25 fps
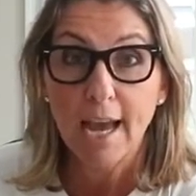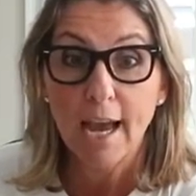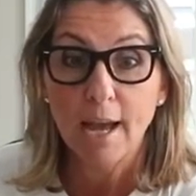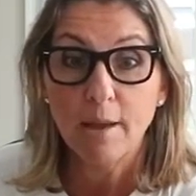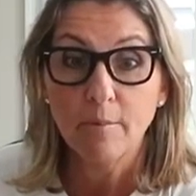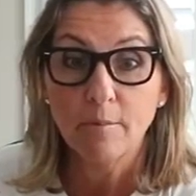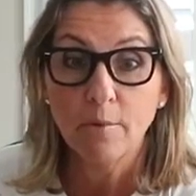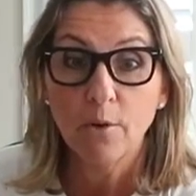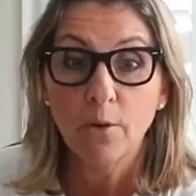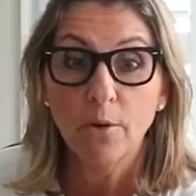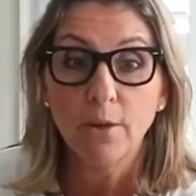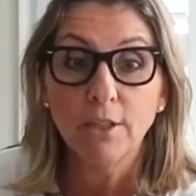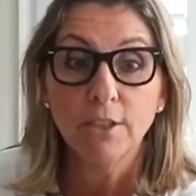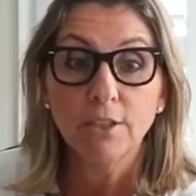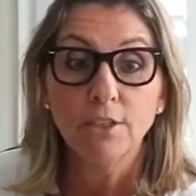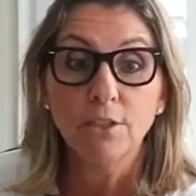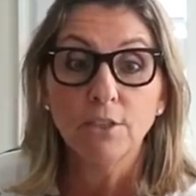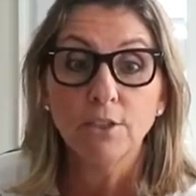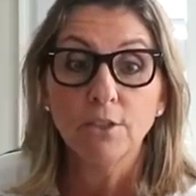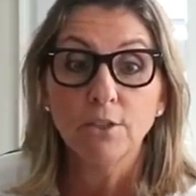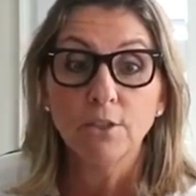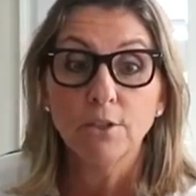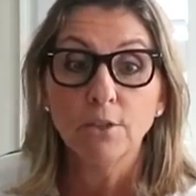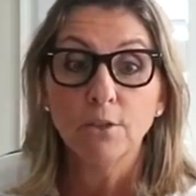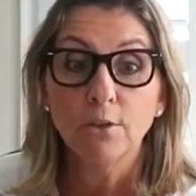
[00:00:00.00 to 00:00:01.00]
I'm going to
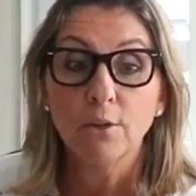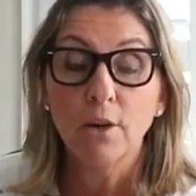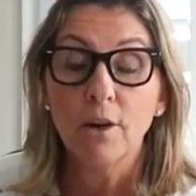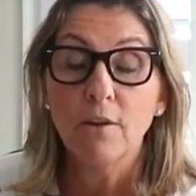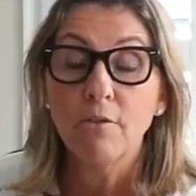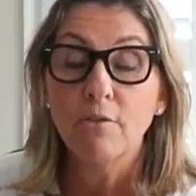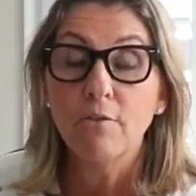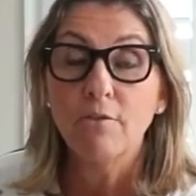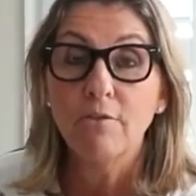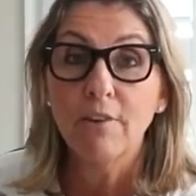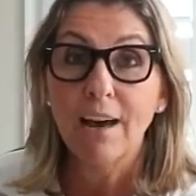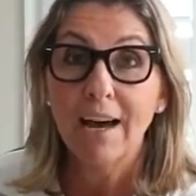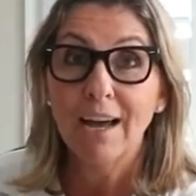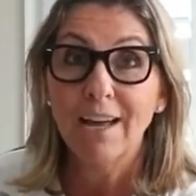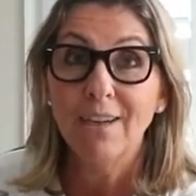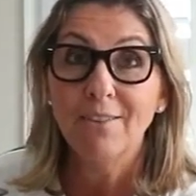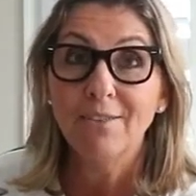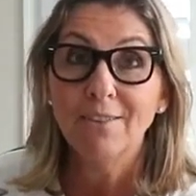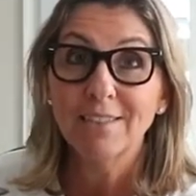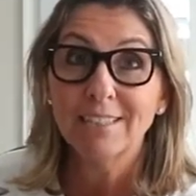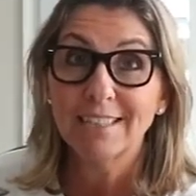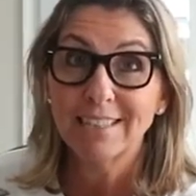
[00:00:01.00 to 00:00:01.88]
do five